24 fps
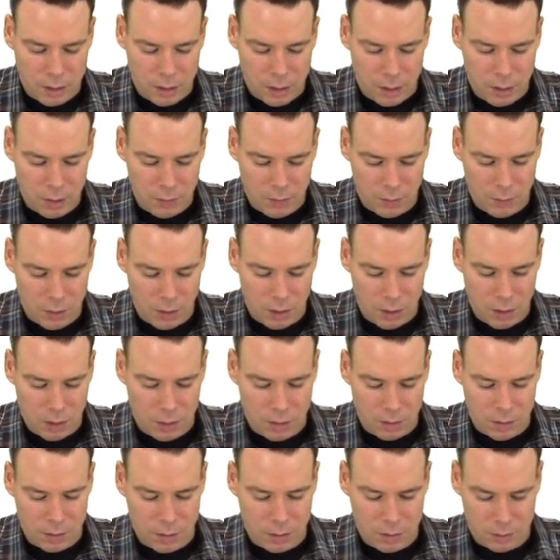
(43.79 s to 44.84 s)
If
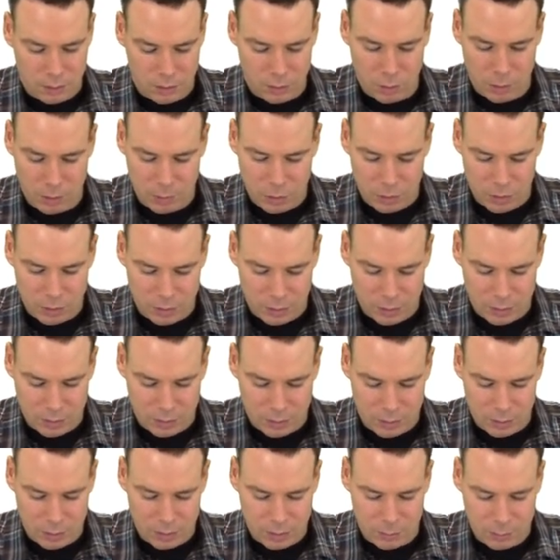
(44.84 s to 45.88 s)
r, so what about
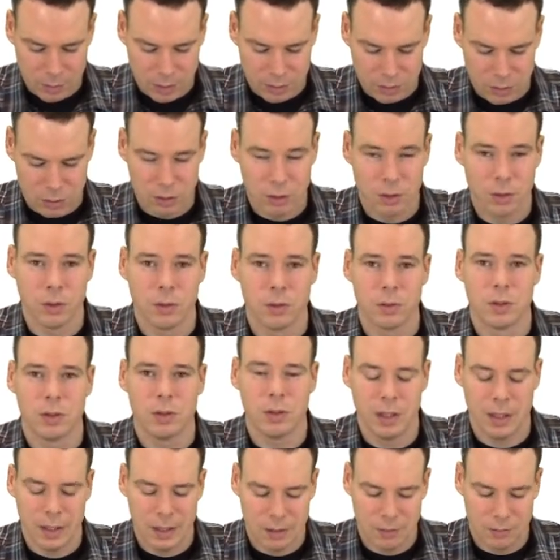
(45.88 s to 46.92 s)
the limit as you go to
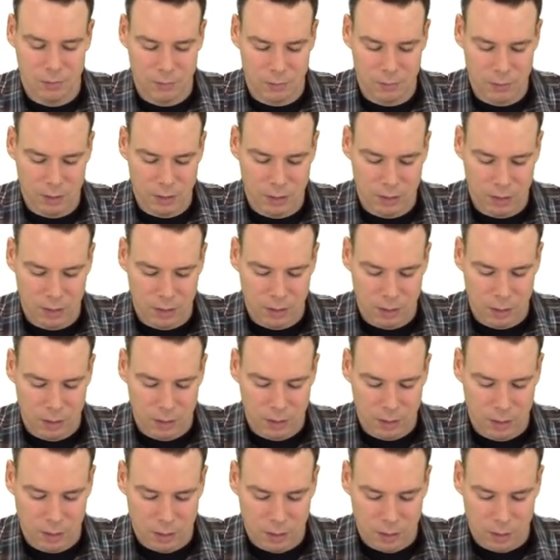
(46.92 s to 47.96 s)
negative infinity?
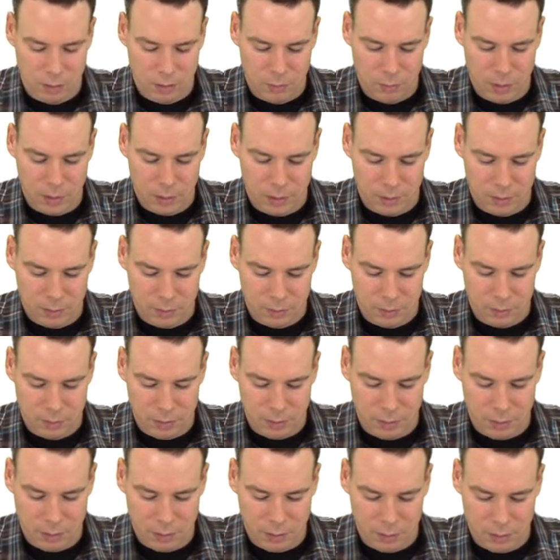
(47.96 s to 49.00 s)
Well,
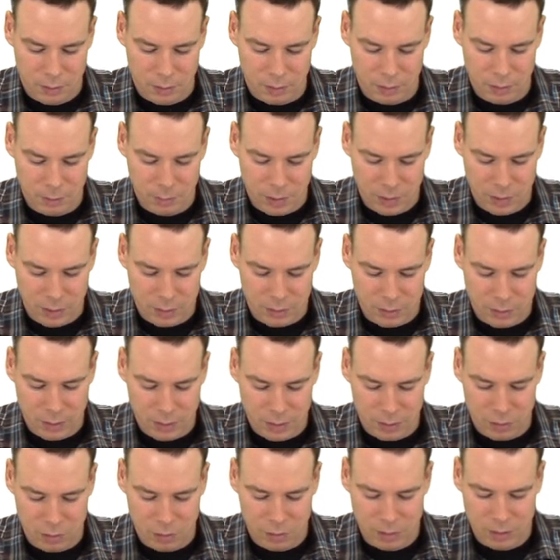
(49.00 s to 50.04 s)
the limit as
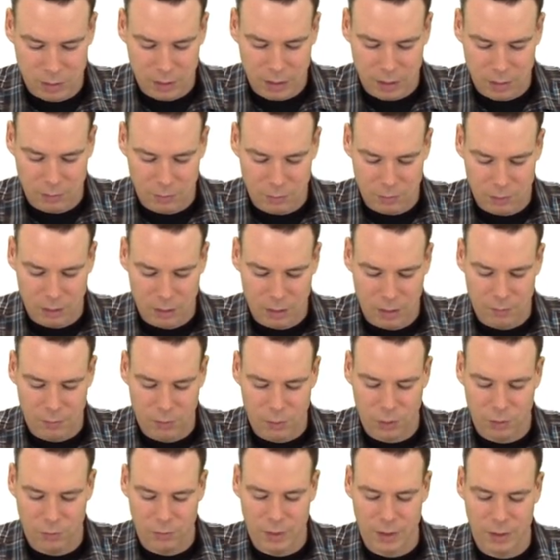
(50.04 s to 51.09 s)
x goes to negative infinity of
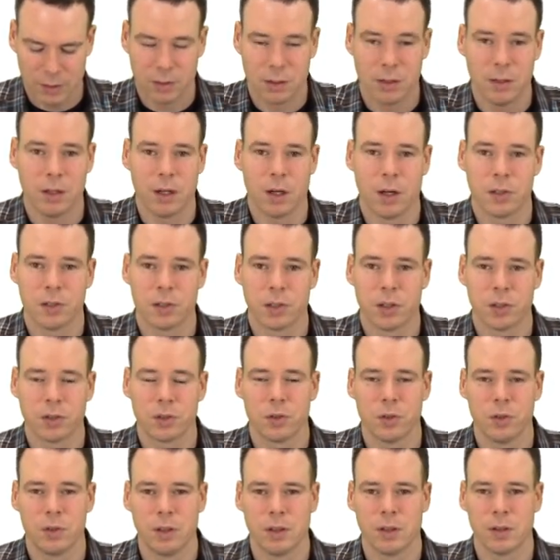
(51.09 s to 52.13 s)
1 over x to the r is
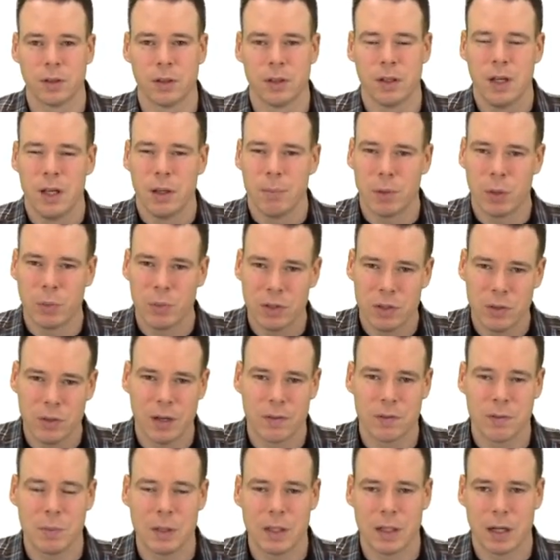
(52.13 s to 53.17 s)
also 0, but we do
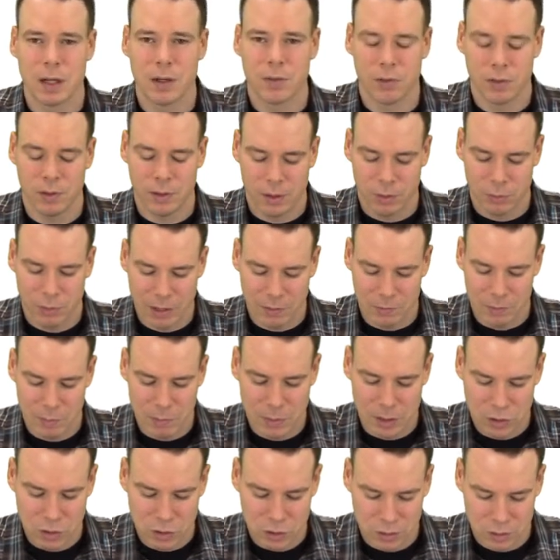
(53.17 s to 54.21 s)
have to be careful there. We have to
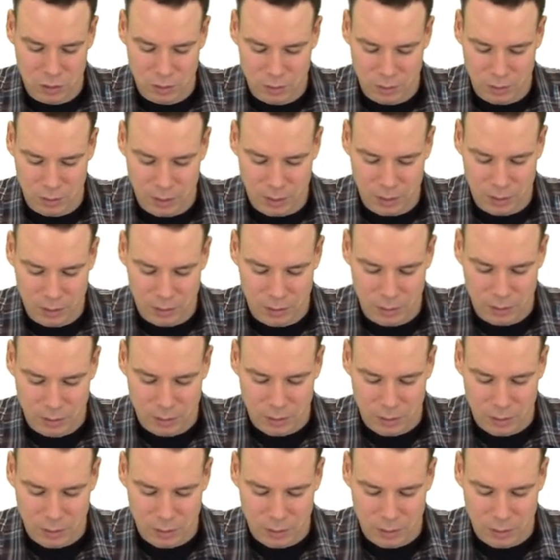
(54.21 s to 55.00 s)
make sure that